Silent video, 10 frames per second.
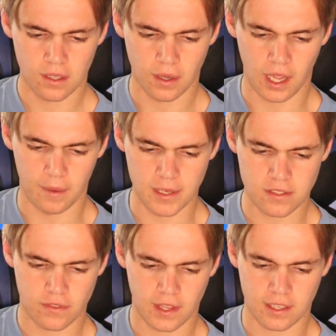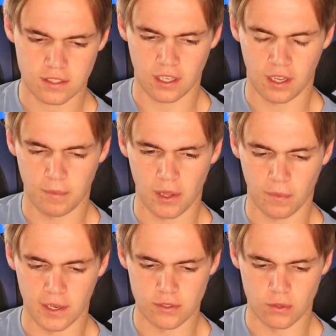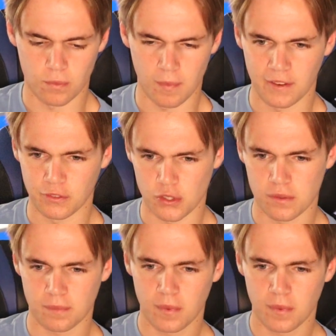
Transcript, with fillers: Uh, massive thanks, uh, by the way, to Manfred,